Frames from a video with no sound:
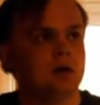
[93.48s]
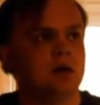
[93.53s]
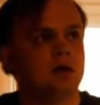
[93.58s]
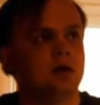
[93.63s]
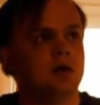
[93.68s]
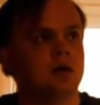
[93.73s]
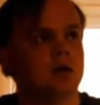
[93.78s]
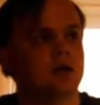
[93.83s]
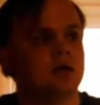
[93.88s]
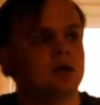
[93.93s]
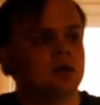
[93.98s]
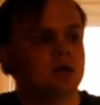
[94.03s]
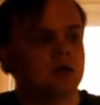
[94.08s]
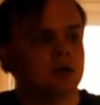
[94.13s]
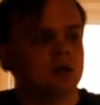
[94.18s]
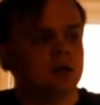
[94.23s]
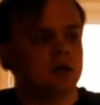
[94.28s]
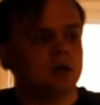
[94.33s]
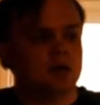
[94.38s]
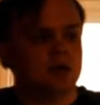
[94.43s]
And then
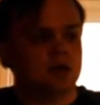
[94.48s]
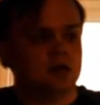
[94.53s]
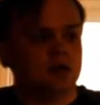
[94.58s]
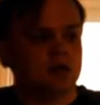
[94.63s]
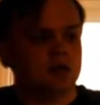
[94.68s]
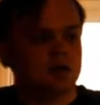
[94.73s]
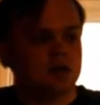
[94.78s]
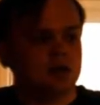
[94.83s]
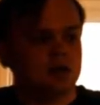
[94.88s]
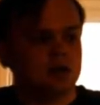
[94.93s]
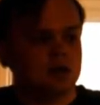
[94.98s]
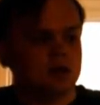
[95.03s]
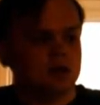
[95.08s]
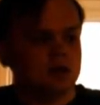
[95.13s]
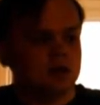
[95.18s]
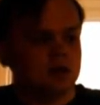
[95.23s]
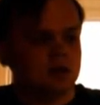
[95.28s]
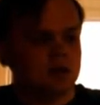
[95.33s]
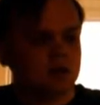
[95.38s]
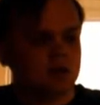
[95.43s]
eventually when I
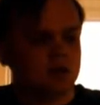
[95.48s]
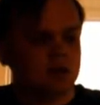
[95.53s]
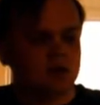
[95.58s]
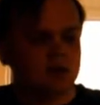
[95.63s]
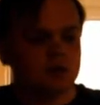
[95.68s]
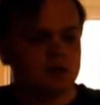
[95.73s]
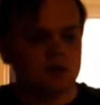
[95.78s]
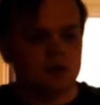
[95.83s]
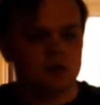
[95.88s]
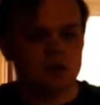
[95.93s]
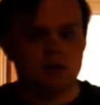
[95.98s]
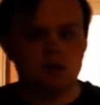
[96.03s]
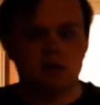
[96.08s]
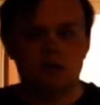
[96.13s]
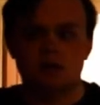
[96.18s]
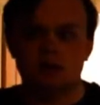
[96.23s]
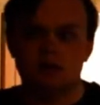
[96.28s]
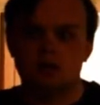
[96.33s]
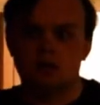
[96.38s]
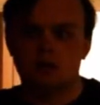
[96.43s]
ended The Parts,
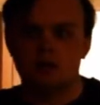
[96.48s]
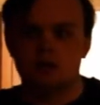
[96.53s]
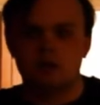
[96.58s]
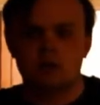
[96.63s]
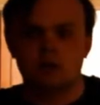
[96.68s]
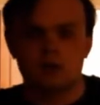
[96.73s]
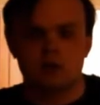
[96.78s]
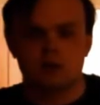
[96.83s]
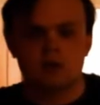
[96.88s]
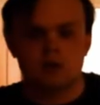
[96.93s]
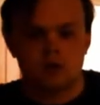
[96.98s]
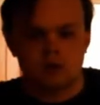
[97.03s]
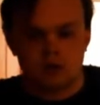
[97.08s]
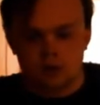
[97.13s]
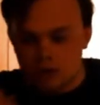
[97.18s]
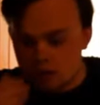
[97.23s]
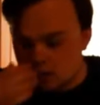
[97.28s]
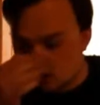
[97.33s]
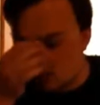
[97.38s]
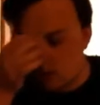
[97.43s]
and then this came
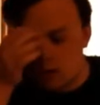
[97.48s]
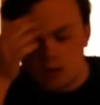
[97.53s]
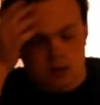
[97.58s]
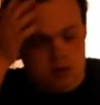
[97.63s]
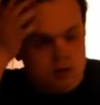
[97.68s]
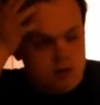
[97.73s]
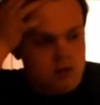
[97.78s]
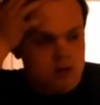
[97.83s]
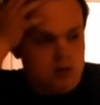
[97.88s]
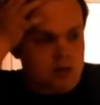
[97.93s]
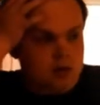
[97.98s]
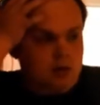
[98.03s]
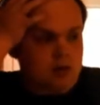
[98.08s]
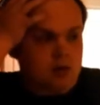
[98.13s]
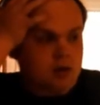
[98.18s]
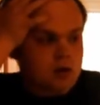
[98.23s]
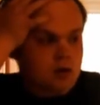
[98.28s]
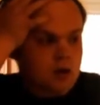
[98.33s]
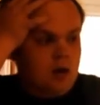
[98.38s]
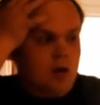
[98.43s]
up,
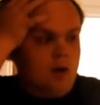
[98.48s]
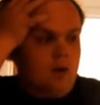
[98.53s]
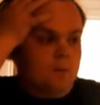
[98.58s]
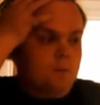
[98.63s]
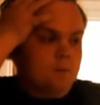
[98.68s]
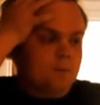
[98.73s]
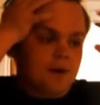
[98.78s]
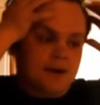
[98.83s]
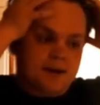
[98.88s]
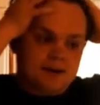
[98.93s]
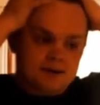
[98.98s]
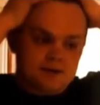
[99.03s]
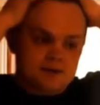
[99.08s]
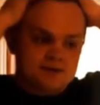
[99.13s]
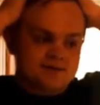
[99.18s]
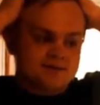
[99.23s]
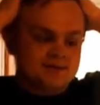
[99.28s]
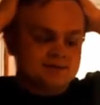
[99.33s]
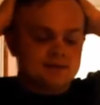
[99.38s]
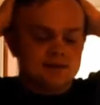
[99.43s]
I decided to
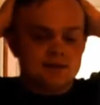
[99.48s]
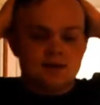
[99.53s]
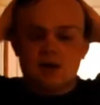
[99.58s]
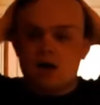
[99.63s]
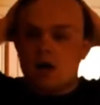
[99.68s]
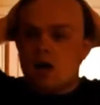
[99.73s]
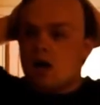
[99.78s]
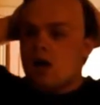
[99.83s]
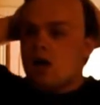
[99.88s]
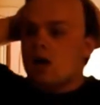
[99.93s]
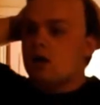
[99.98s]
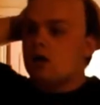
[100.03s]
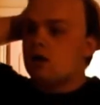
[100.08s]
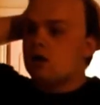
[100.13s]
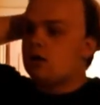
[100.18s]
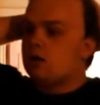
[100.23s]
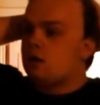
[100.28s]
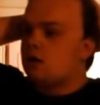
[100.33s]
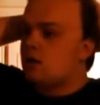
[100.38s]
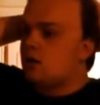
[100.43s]
bring it back, and I
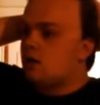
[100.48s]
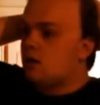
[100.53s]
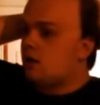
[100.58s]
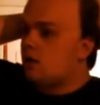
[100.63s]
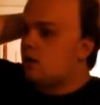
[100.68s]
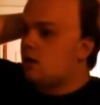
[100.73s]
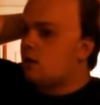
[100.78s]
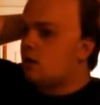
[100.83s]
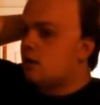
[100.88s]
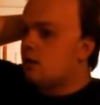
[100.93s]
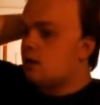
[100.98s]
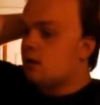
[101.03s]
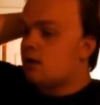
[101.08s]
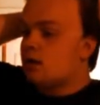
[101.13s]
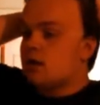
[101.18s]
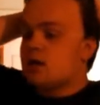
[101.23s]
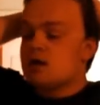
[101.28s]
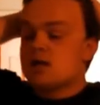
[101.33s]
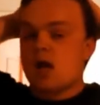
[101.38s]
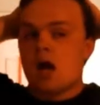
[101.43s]
decided to bring
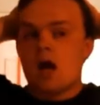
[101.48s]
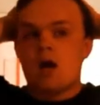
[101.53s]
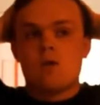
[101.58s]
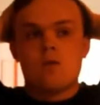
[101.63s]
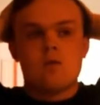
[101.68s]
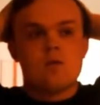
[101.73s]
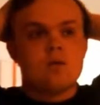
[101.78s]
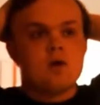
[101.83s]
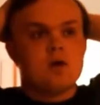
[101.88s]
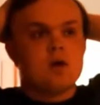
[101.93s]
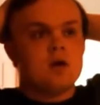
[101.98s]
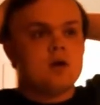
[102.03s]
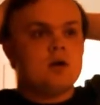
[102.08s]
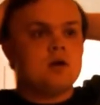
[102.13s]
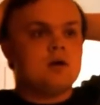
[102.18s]
some new characters